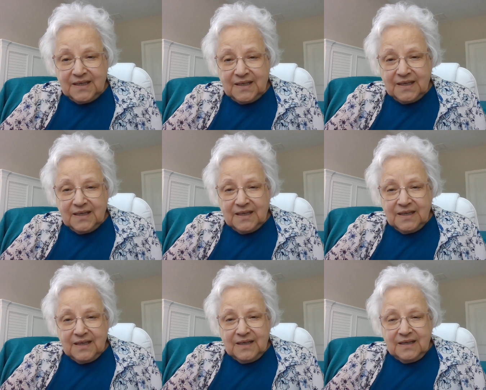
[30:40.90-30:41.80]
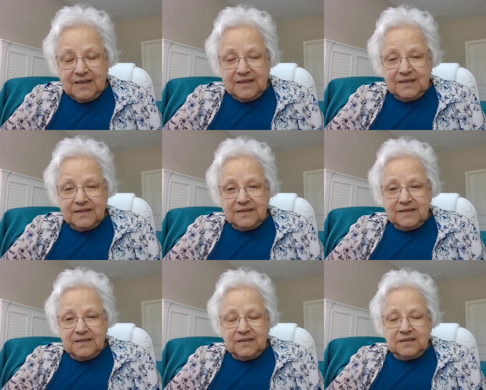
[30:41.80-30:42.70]

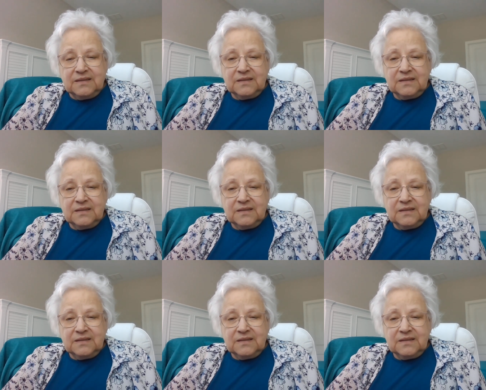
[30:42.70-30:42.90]
(no one is talking)